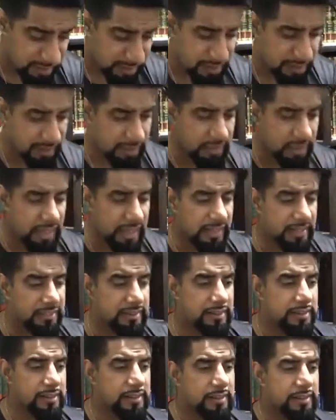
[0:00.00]
That
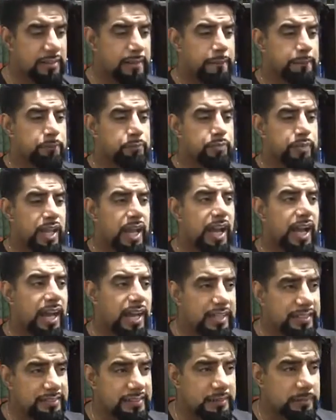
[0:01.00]

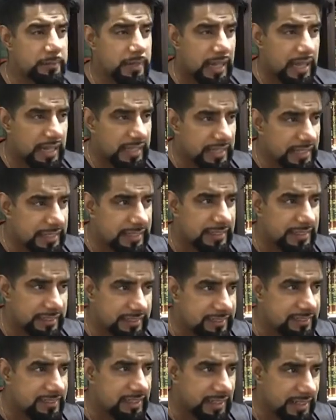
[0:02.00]
Adam alayhi
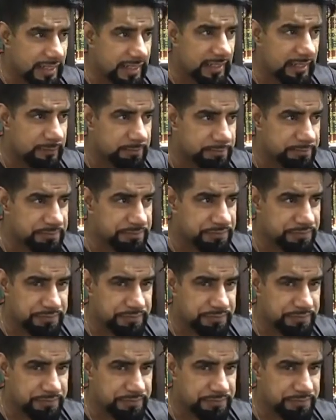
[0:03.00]
salam,